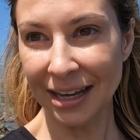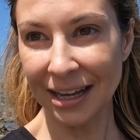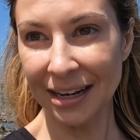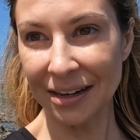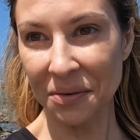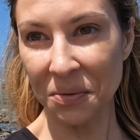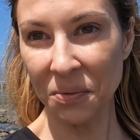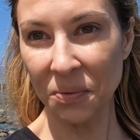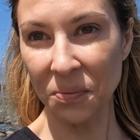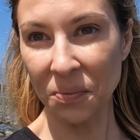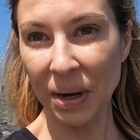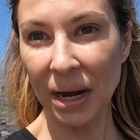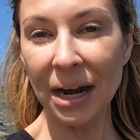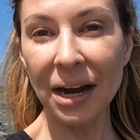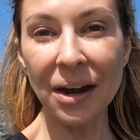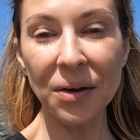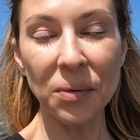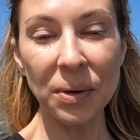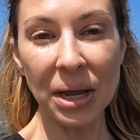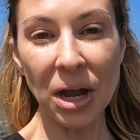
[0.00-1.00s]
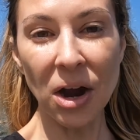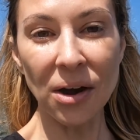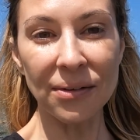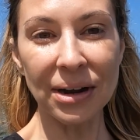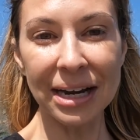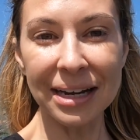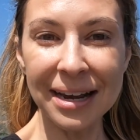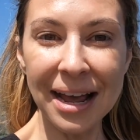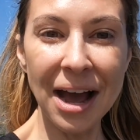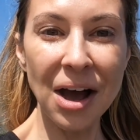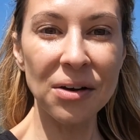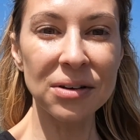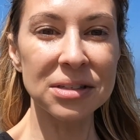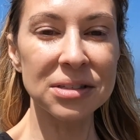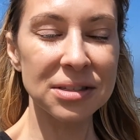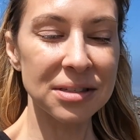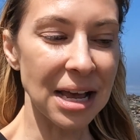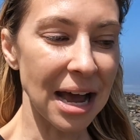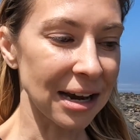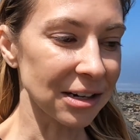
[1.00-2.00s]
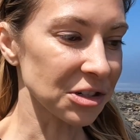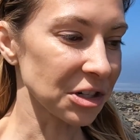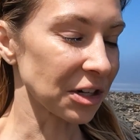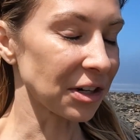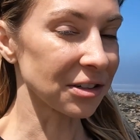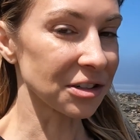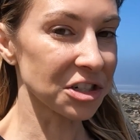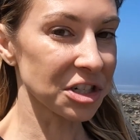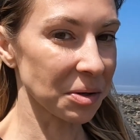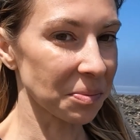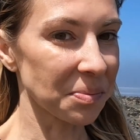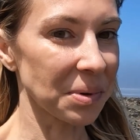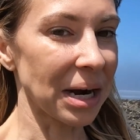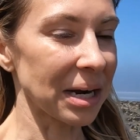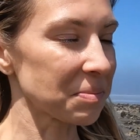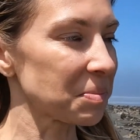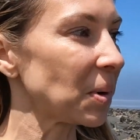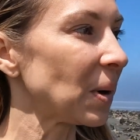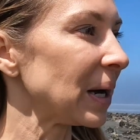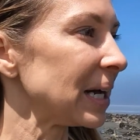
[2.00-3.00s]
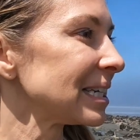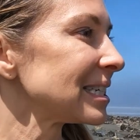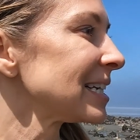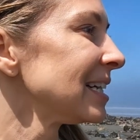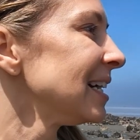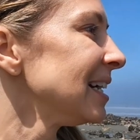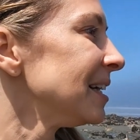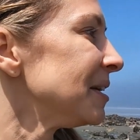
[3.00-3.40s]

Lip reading: and where we are right now is actually called Shipwreck Point.